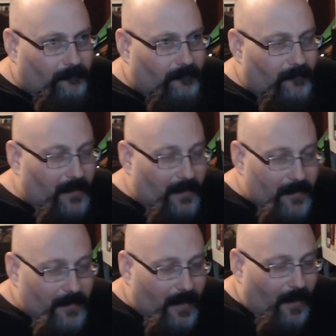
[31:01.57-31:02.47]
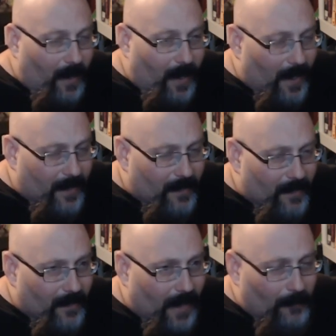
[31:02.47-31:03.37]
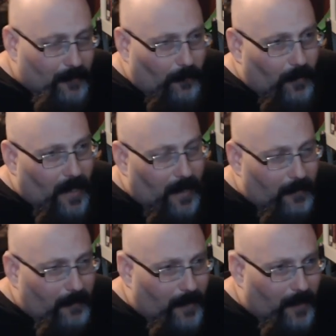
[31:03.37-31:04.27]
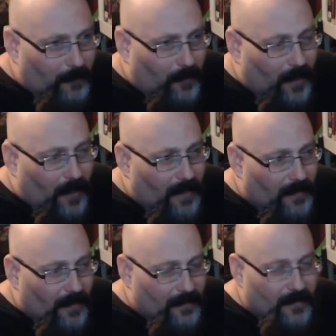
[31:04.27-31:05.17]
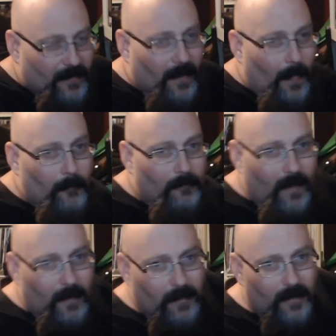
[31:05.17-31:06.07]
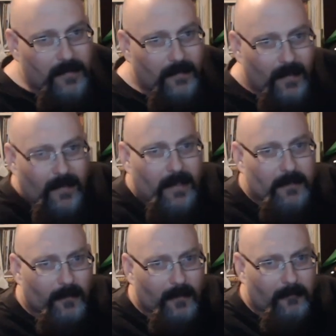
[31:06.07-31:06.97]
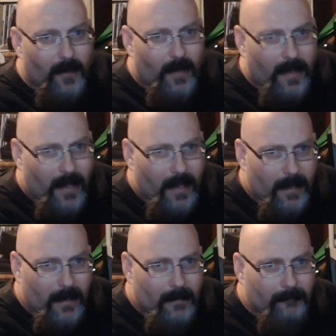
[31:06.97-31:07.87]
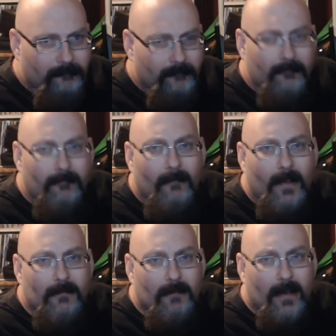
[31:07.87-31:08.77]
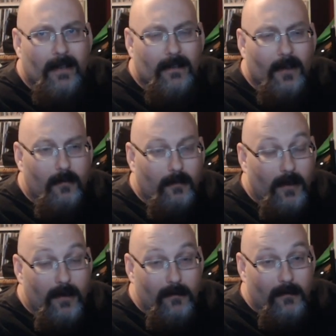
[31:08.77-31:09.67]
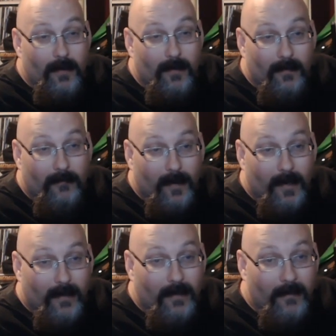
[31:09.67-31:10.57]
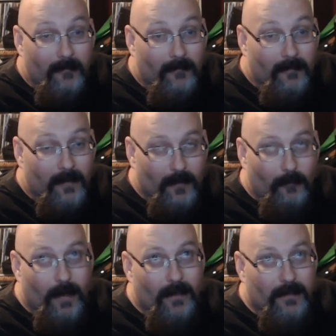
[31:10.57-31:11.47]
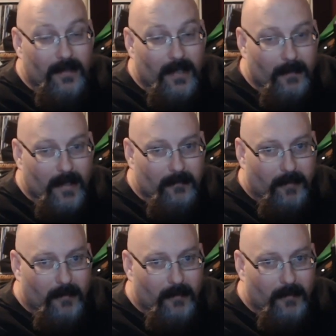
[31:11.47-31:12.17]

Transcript: it doesn't get hot. I was worried how it would get really hot. It doesn't uh, because you could I think it's really running a uh, it's running a low load. Frankly, sure Windows is in there, but it's pretty much